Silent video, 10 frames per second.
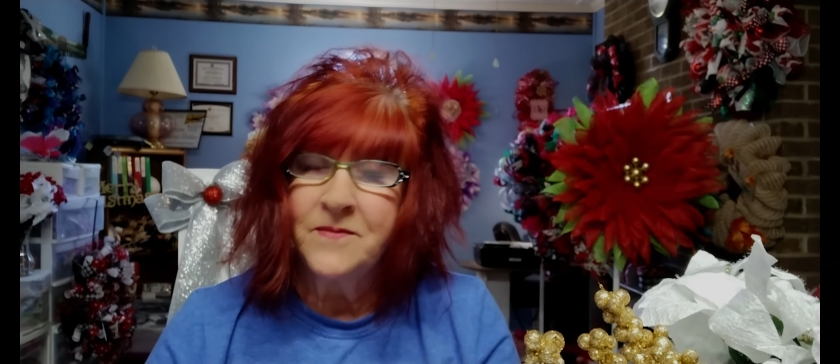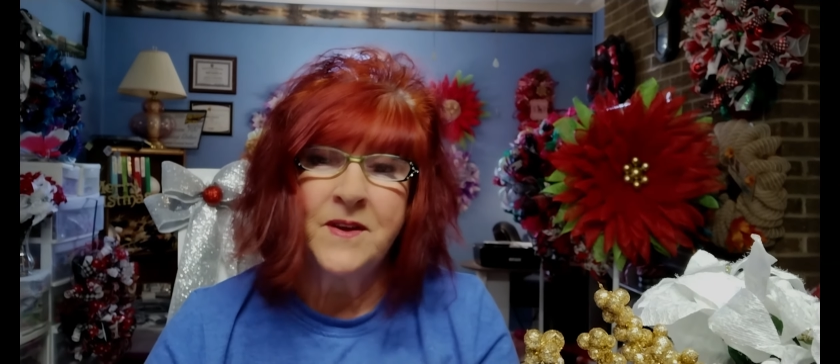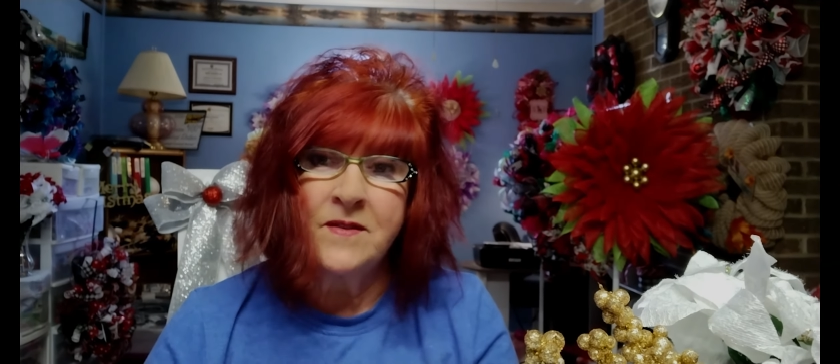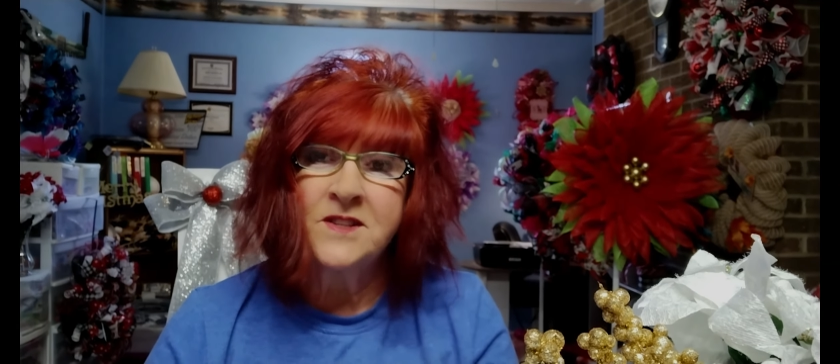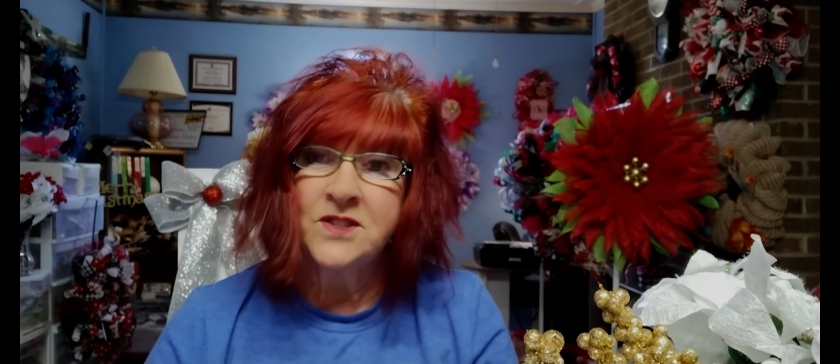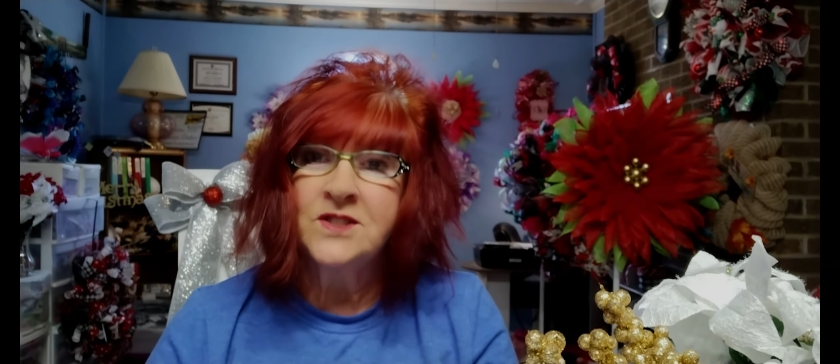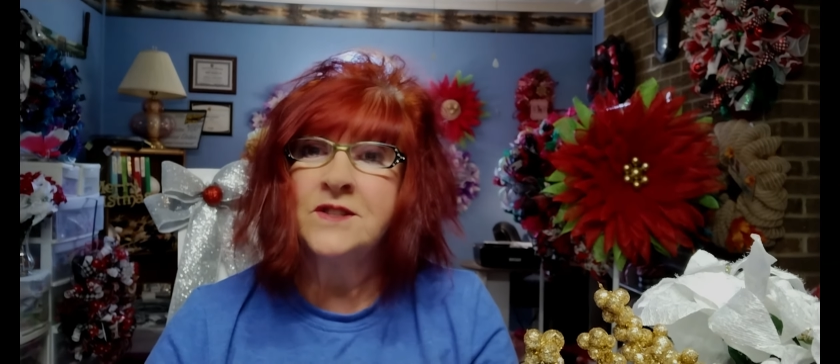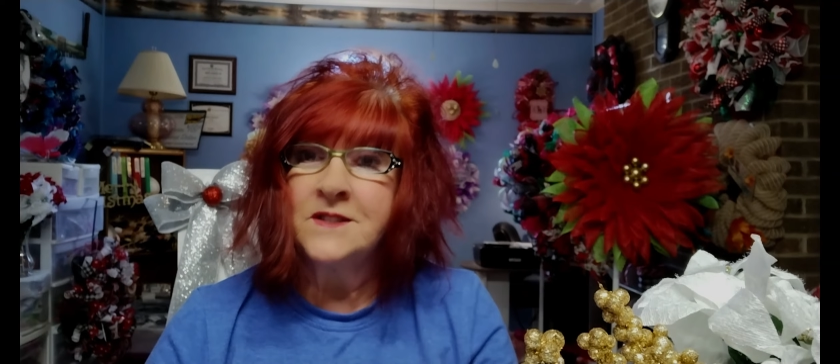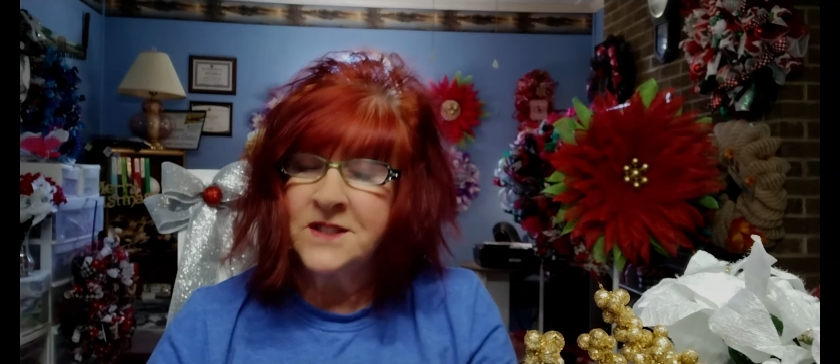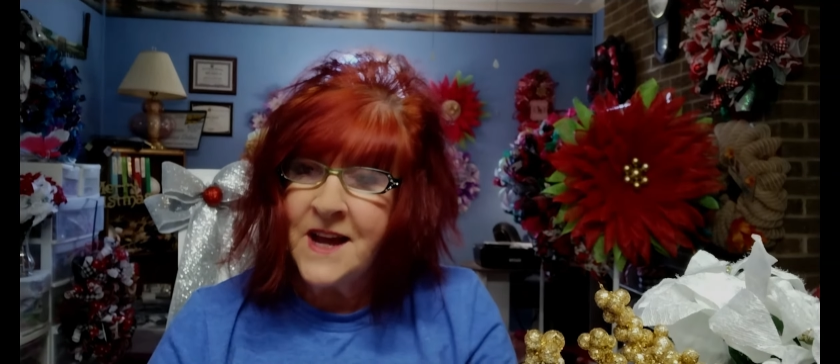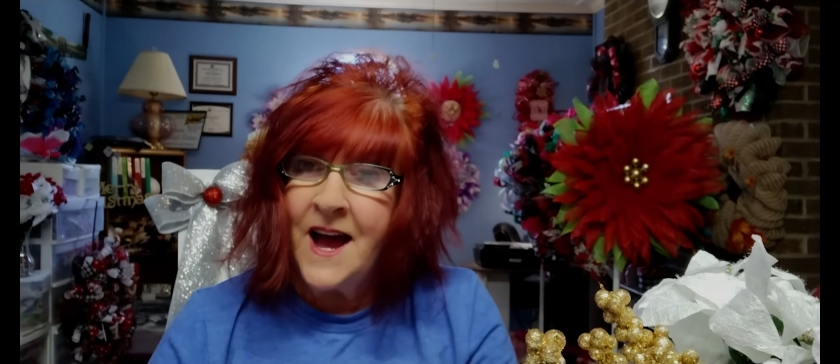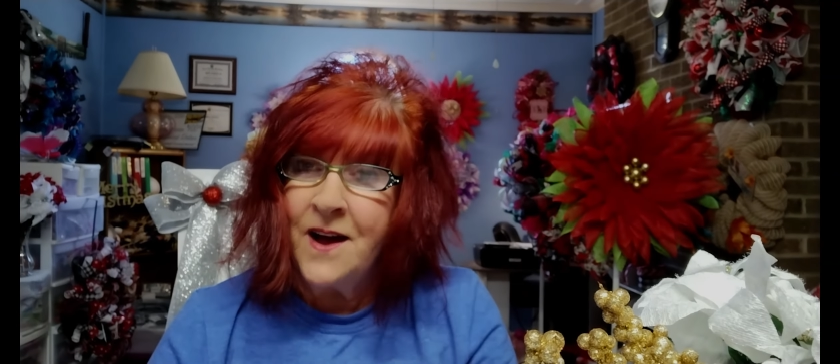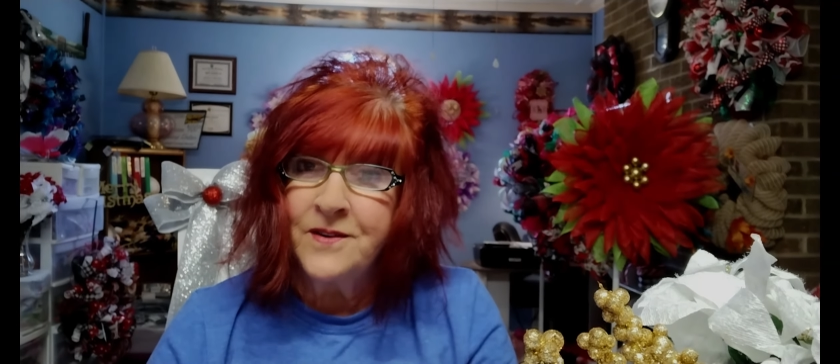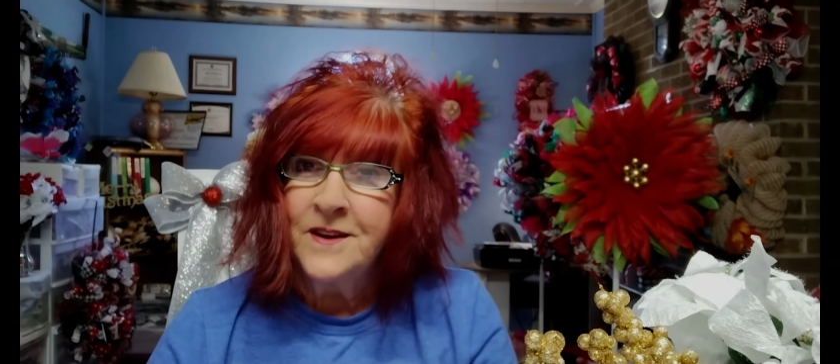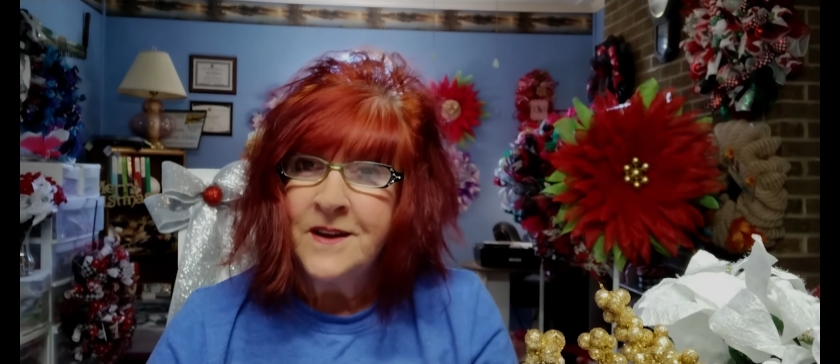If you have a
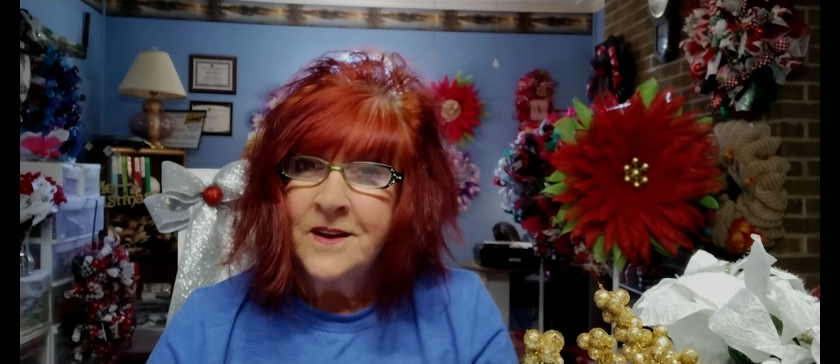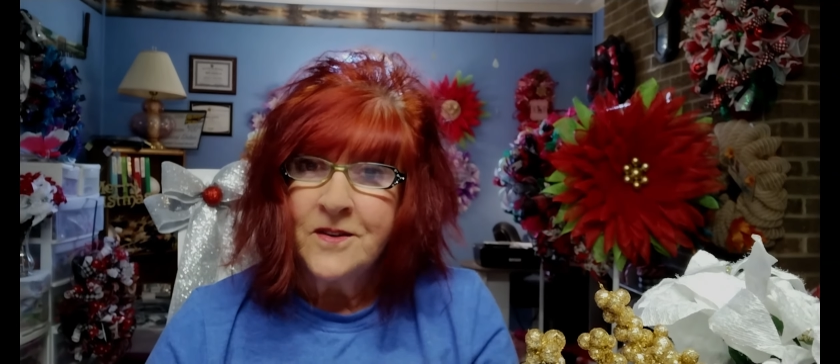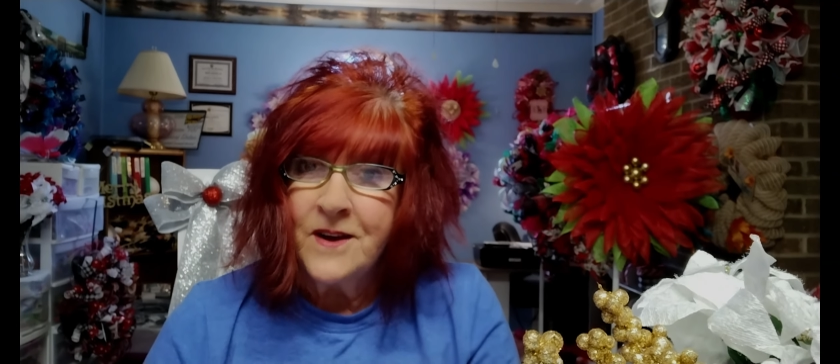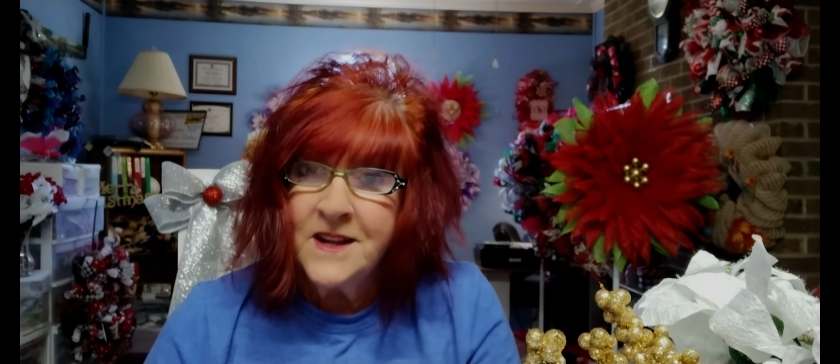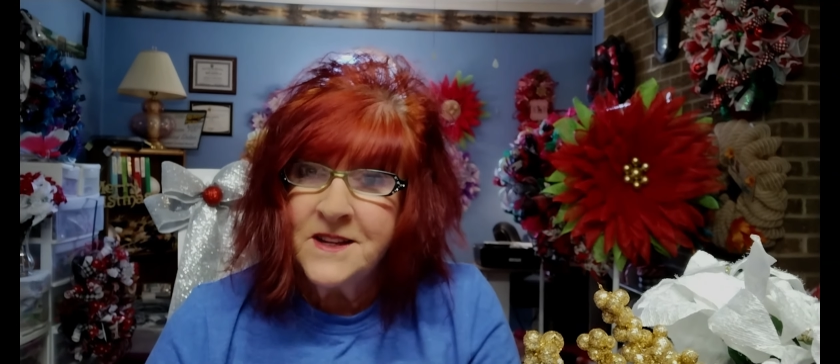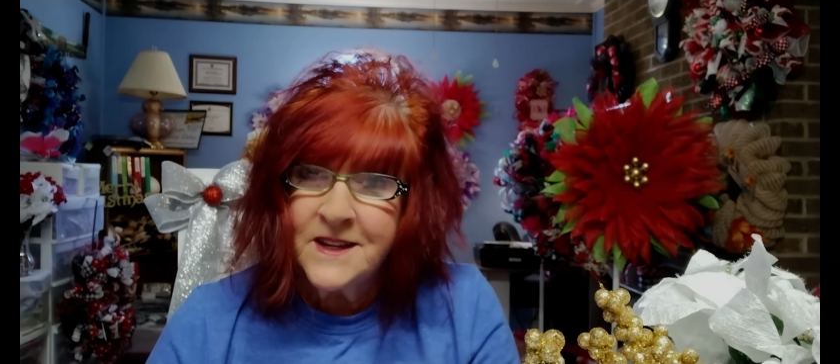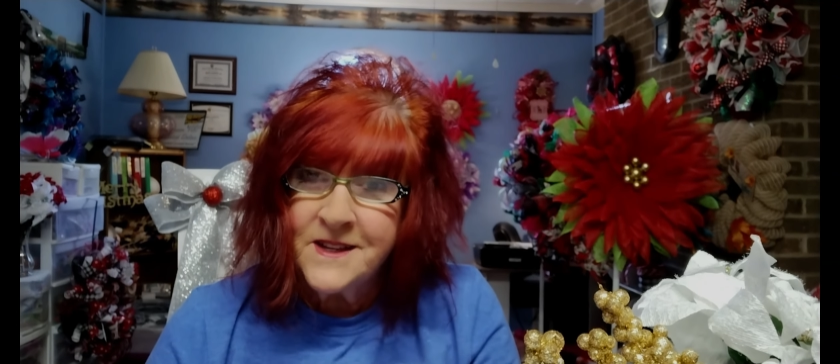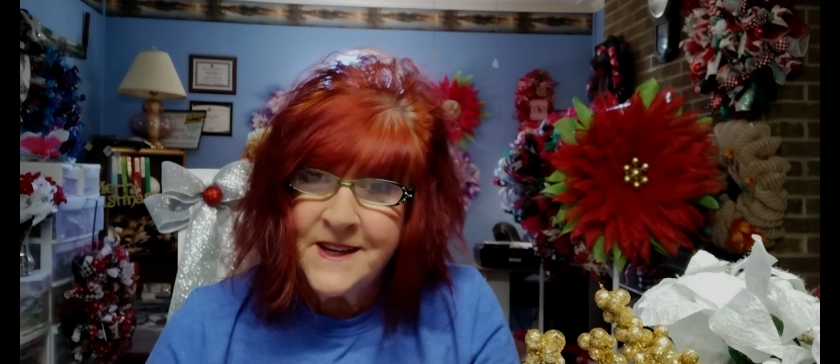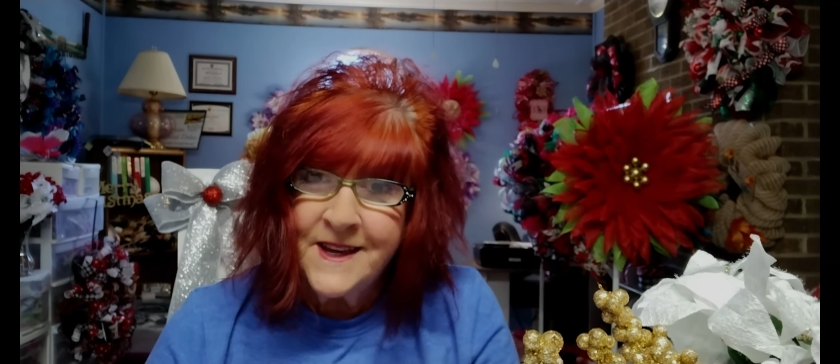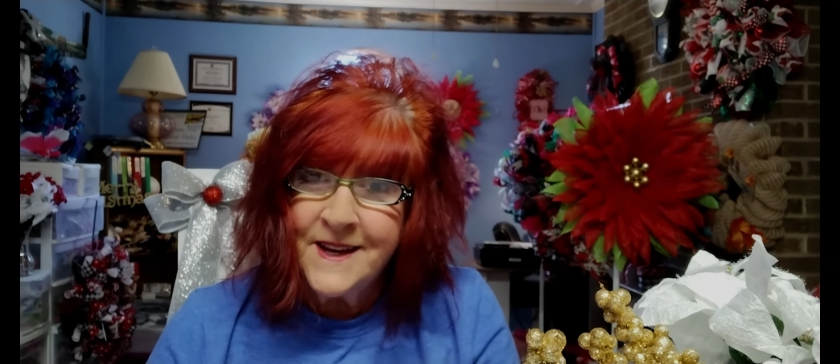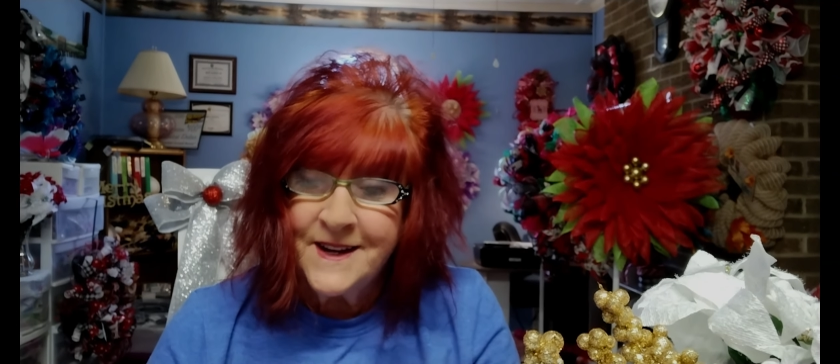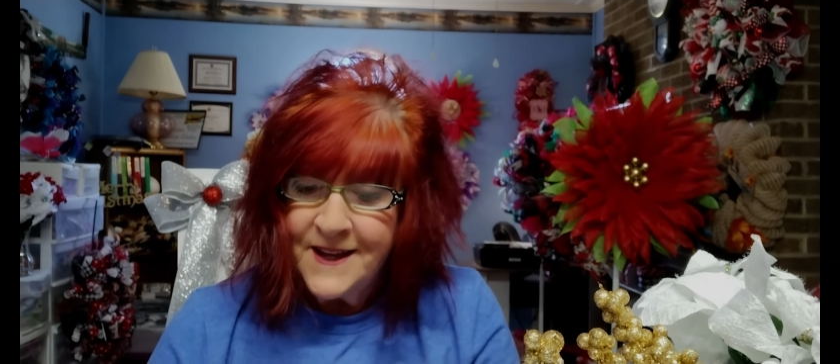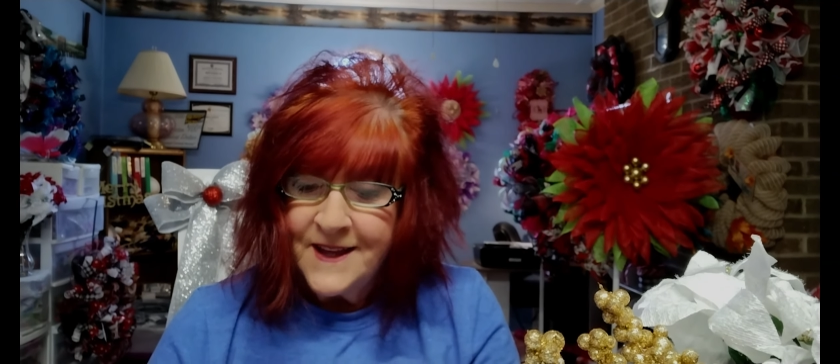child, grandkid,